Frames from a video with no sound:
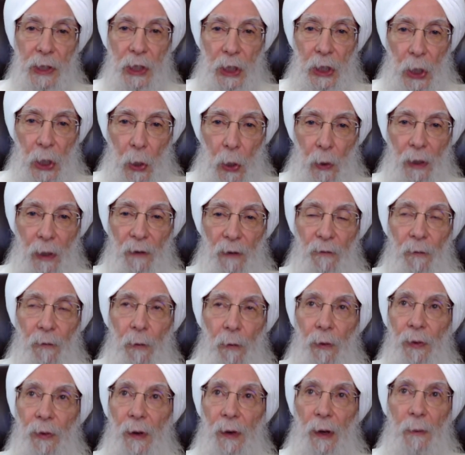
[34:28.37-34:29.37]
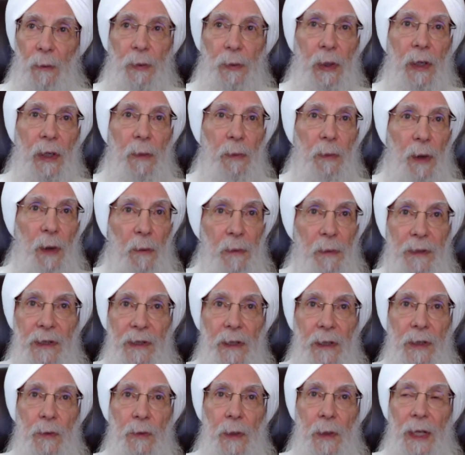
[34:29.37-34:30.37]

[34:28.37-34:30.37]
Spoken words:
yoga for therapeutic purposes.